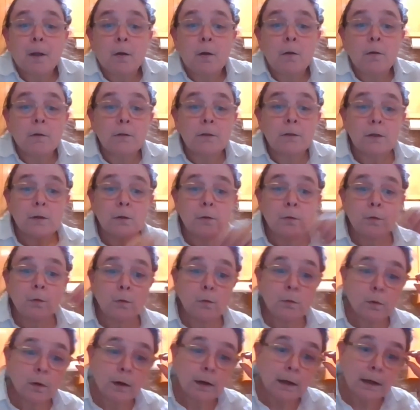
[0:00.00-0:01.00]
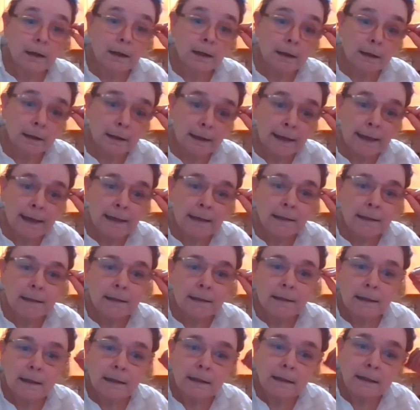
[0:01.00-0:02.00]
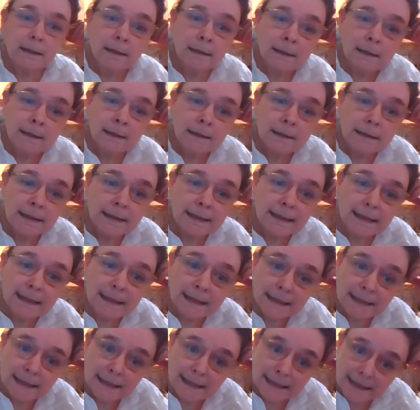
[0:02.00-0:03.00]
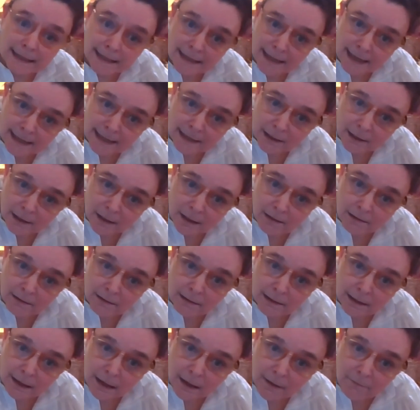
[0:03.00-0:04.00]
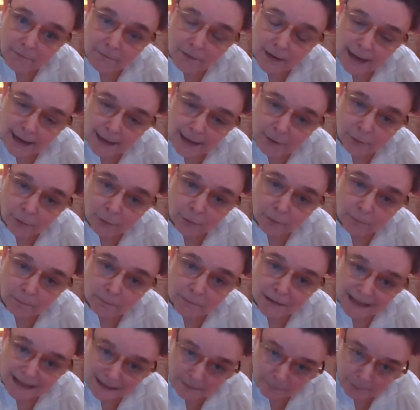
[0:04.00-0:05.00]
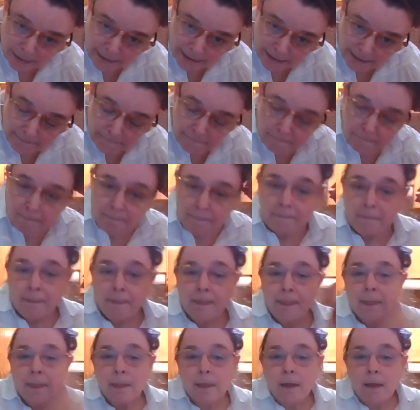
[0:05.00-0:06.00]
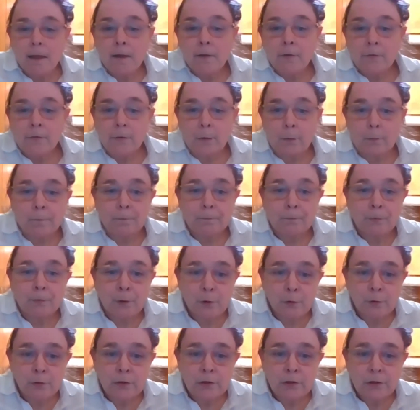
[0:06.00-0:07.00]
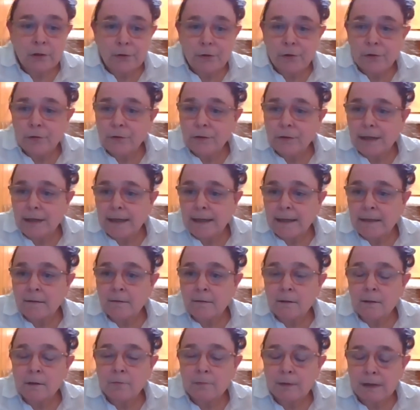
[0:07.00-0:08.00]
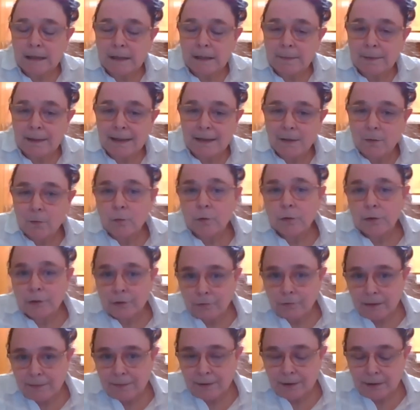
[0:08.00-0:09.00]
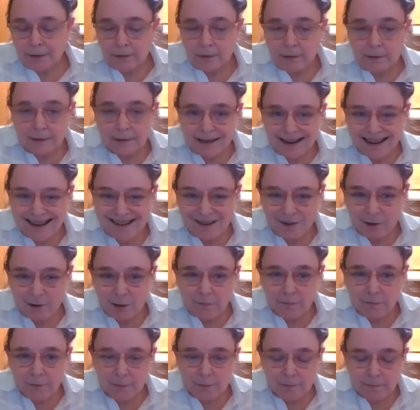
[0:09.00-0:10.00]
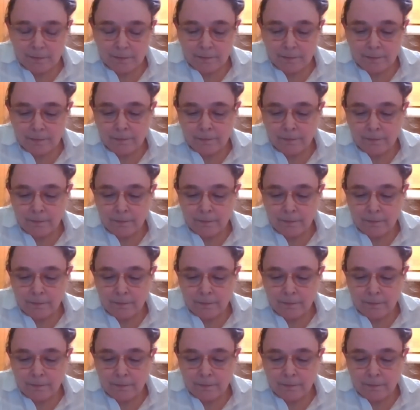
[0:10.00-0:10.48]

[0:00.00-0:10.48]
also uh, England 1669, The Closet of Kenelm Digby. So those are the 13 recipes or descriptions, because not all of them